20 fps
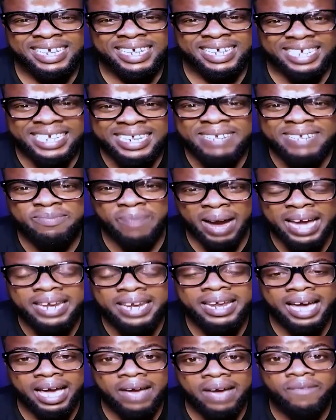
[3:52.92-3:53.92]
it
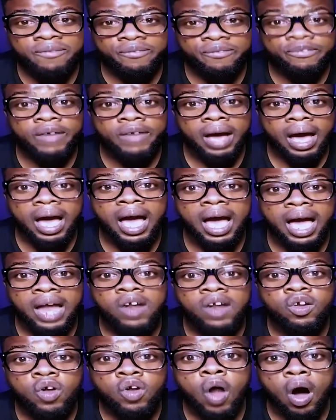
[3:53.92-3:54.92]
might have a
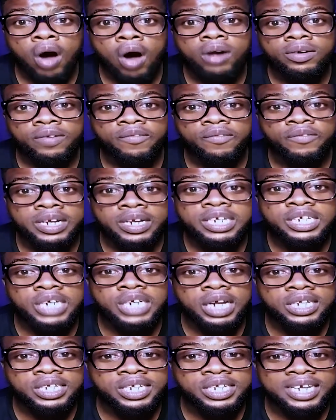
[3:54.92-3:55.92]
lot of
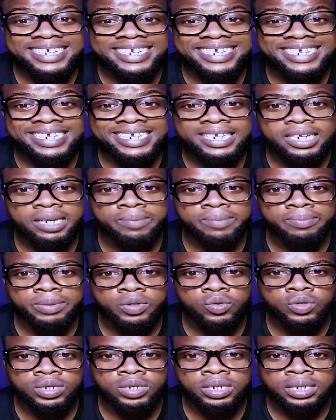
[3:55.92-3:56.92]
racial tension in
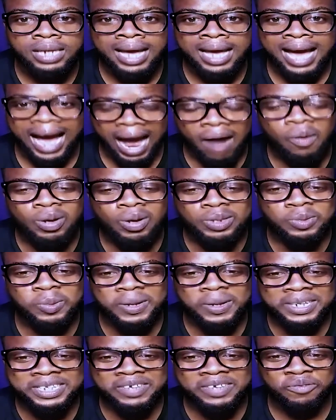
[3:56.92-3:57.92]
between i was
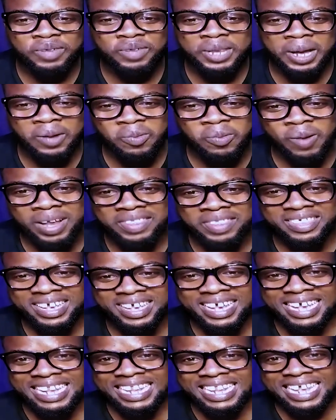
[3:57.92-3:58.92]
waiting for that one
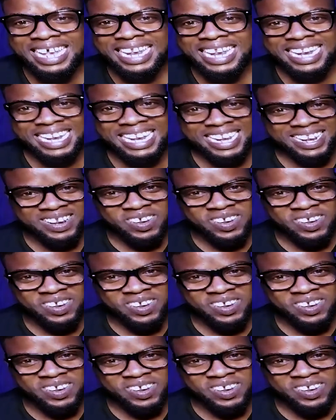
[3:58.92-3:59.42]
thing and then